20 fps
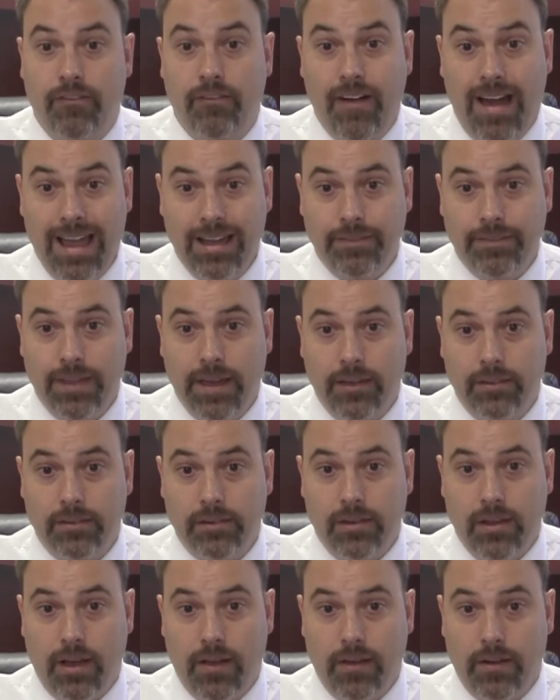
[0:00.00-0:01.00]

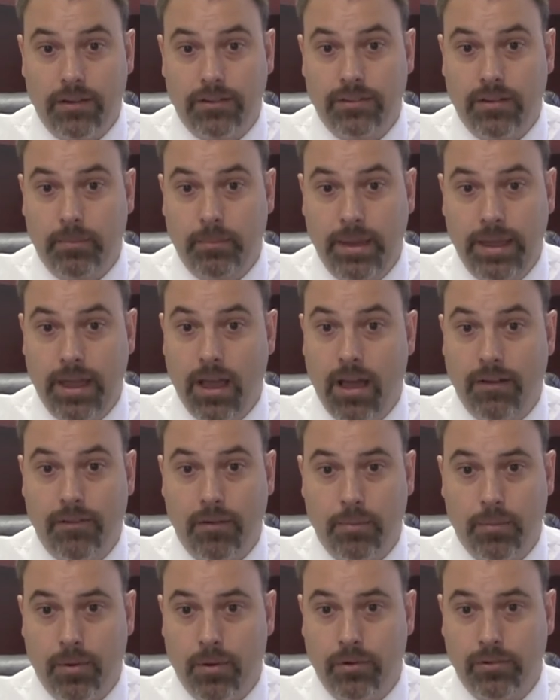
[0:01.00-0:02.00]
$5,000 to pay off
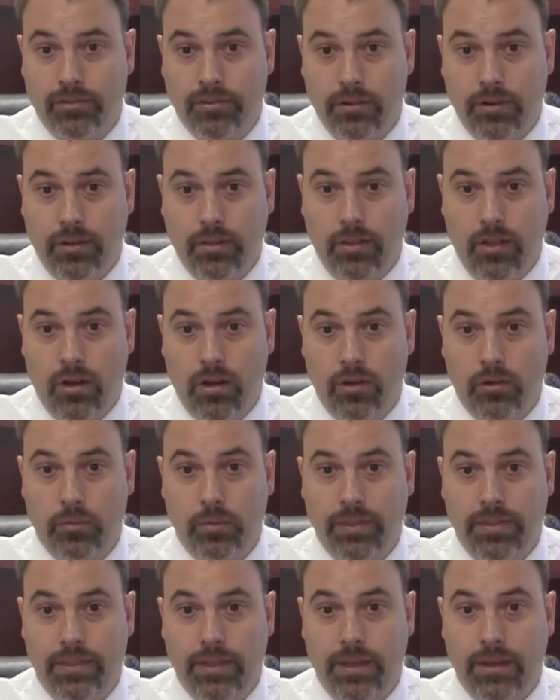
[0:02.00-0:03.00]
a personal loan
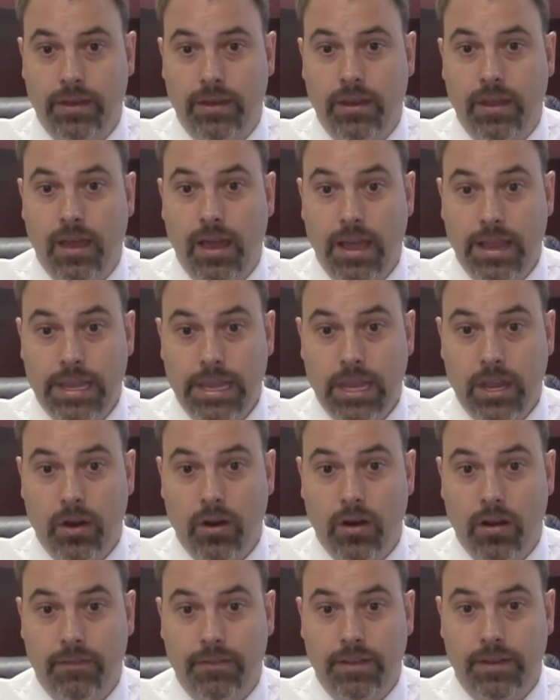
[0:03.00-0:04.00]
within a
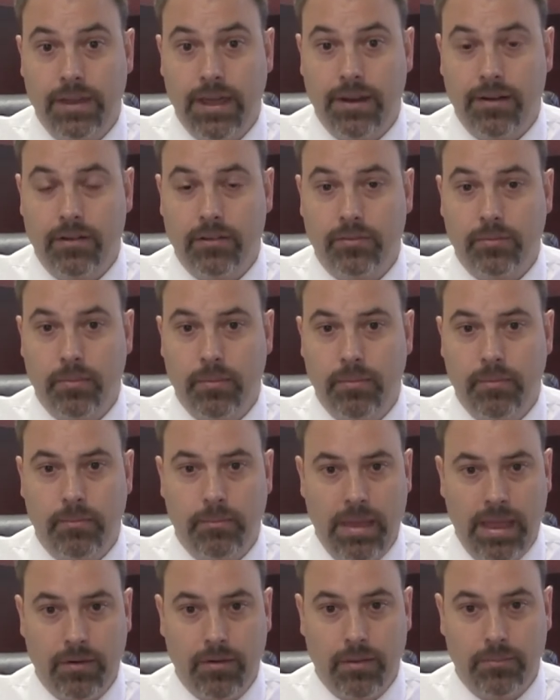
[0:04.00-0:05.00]
year of the debtor's
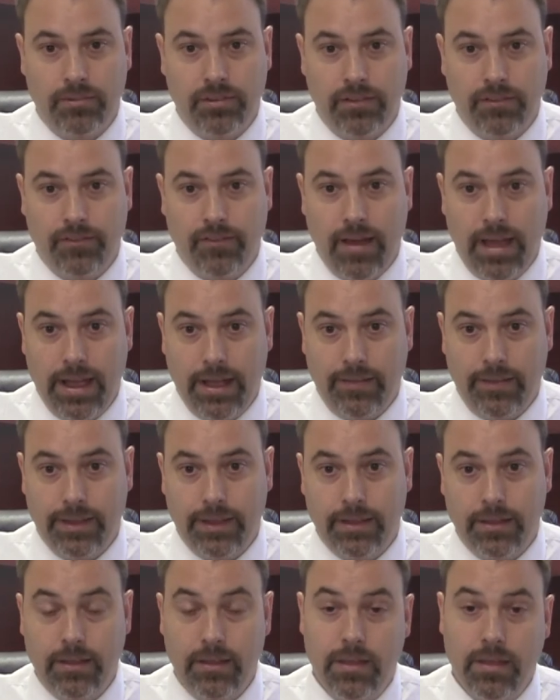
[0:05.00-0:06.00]
bankruptcy
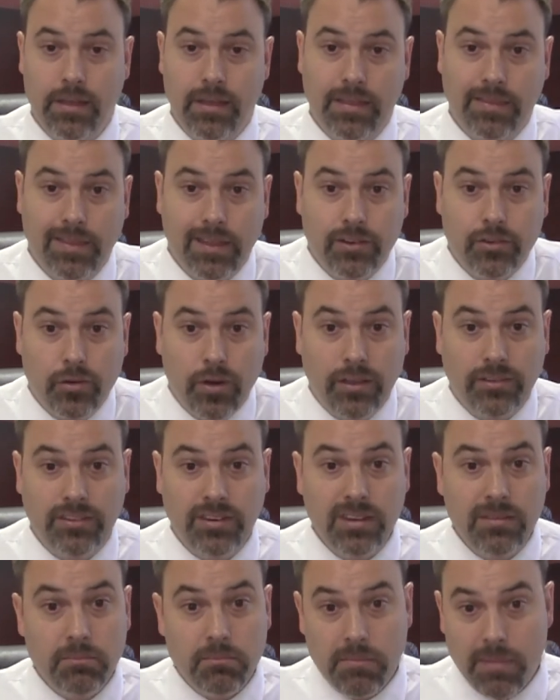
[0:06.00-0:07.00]
filing, the
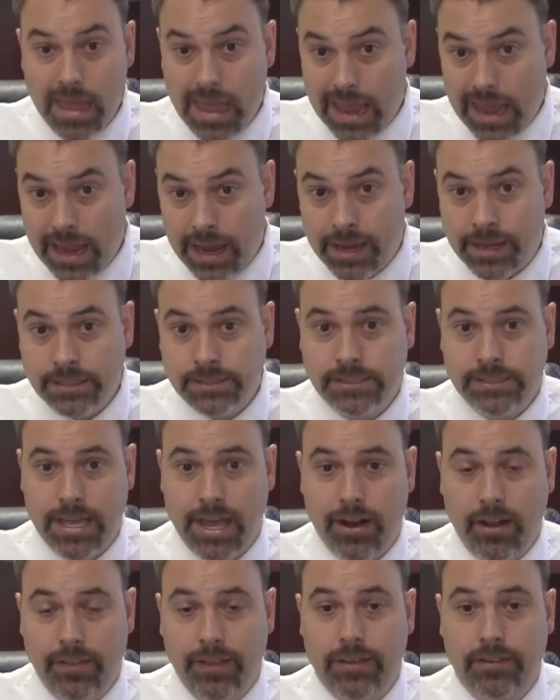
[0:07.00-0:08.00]
trustee may
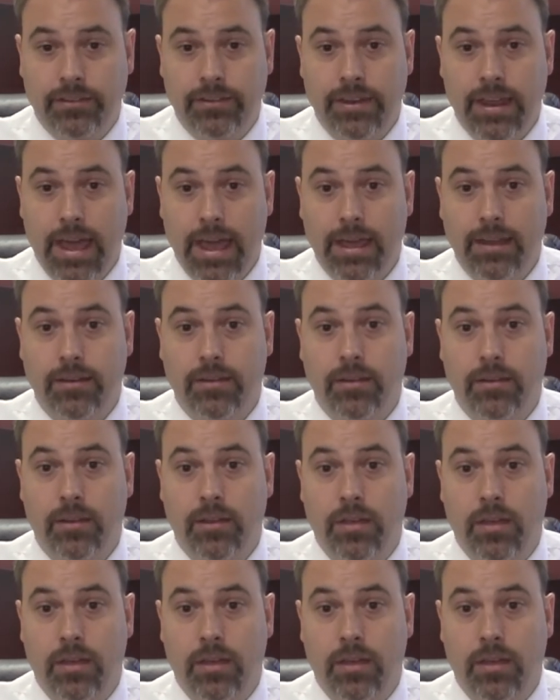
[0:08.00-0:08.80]
settle this debt